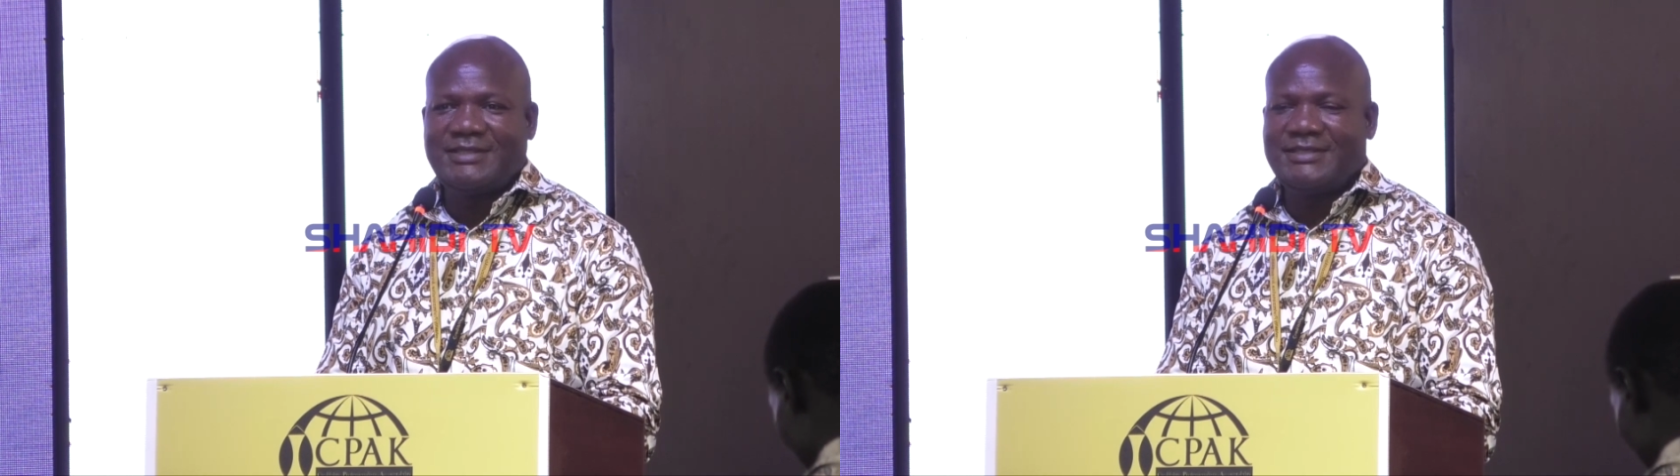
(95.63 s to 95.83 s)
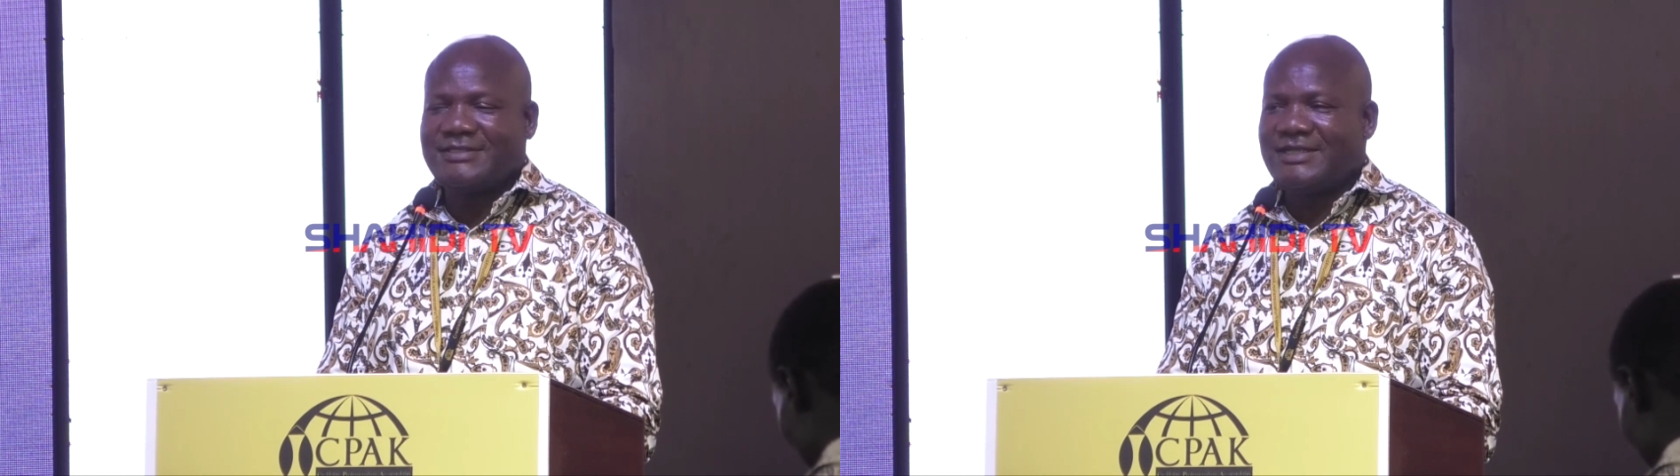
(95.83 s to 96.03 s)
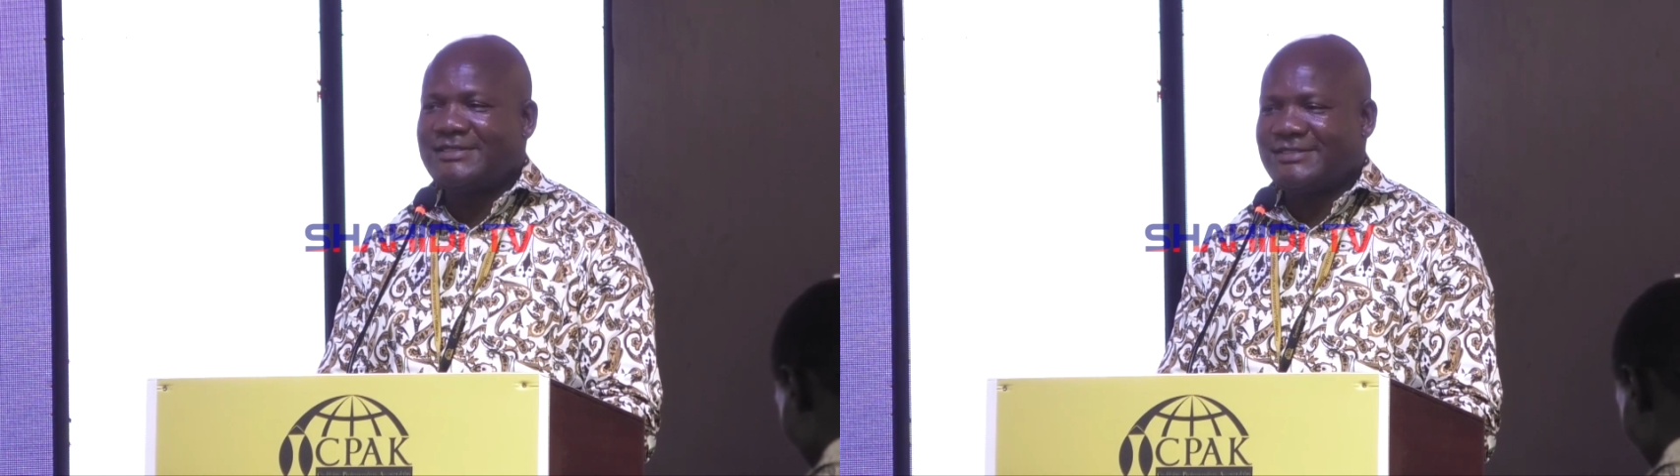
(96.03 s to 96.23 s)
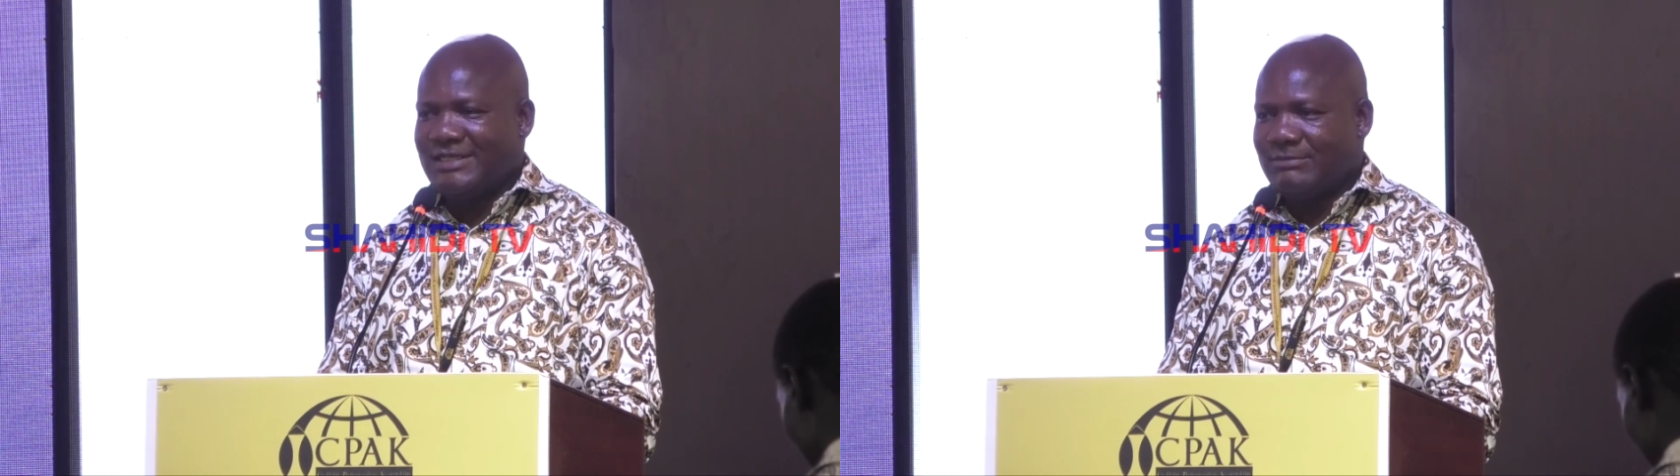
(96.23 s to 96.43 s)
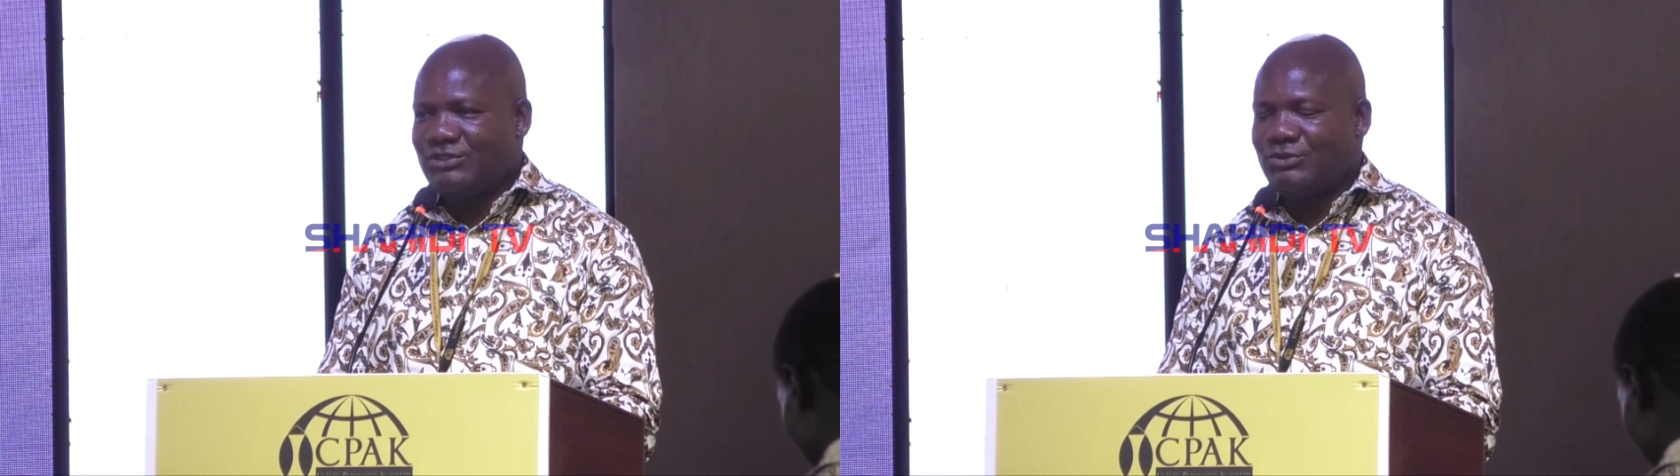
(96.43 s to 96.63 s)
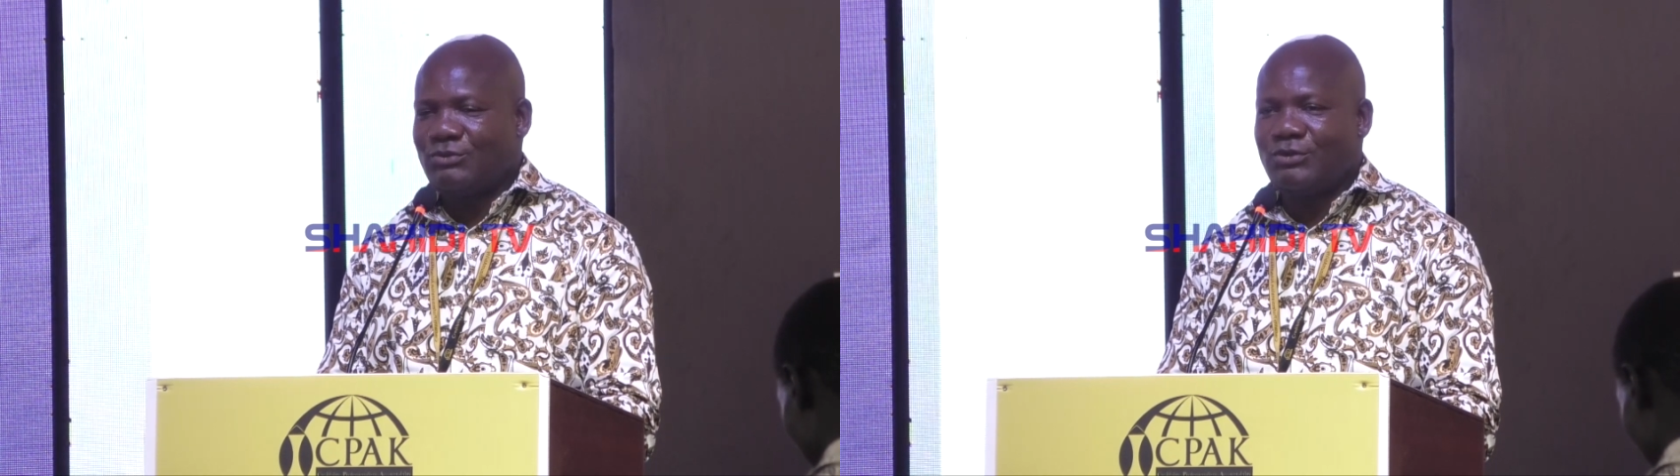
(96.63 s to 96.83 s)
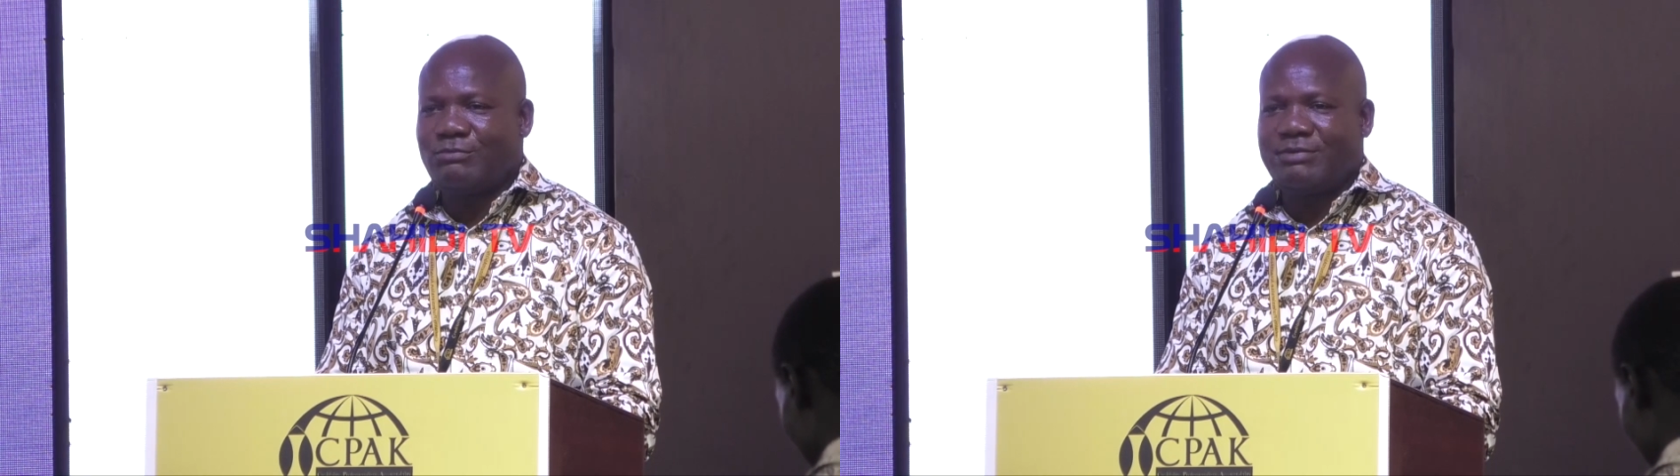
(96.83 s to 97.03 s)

is an attempt to go